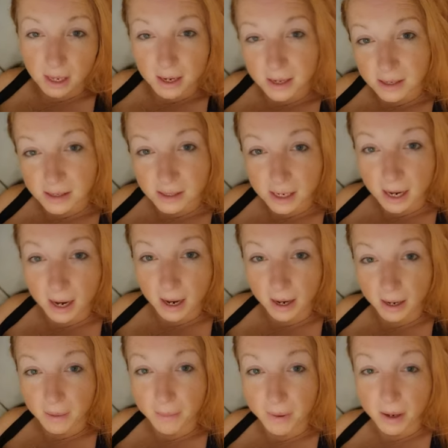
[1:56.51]
like it's
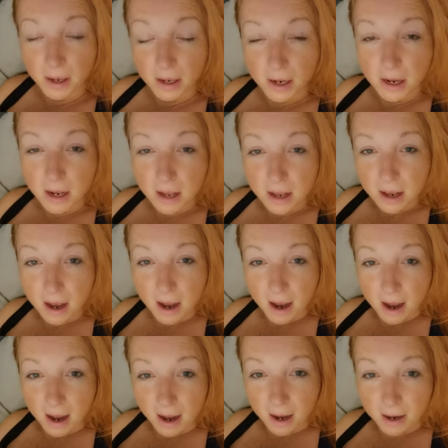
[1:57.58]
time.
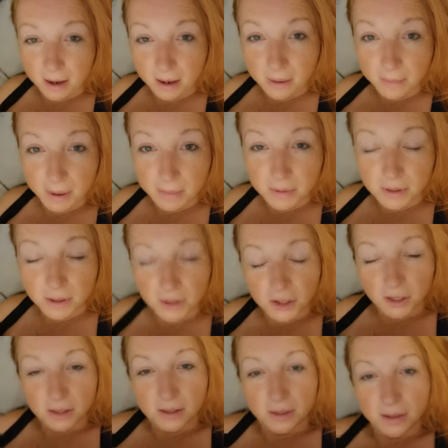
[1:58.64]
I am absolutely
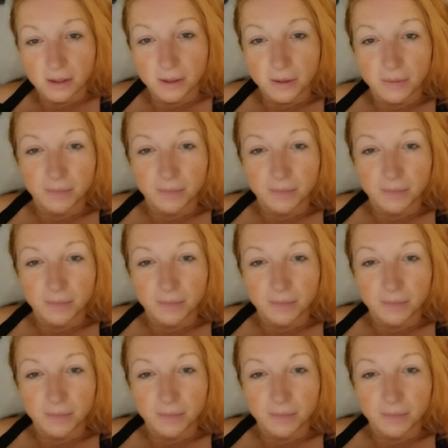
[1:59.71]
shattered.